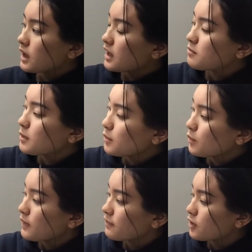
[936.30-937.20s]
And remember,
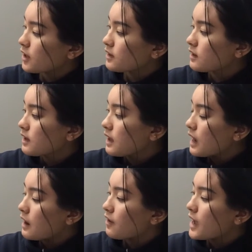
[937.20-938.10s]
we've got
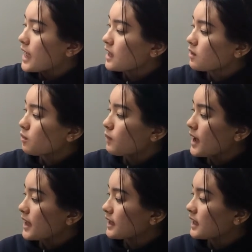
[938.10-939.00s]
our 8
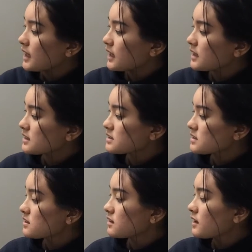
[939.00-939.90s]
white keys
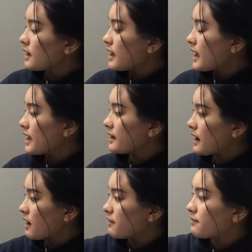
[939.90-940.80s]
and
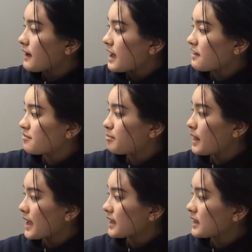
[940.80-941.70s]
our 5
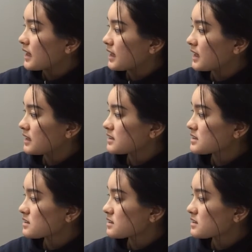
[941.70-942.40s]
black keys.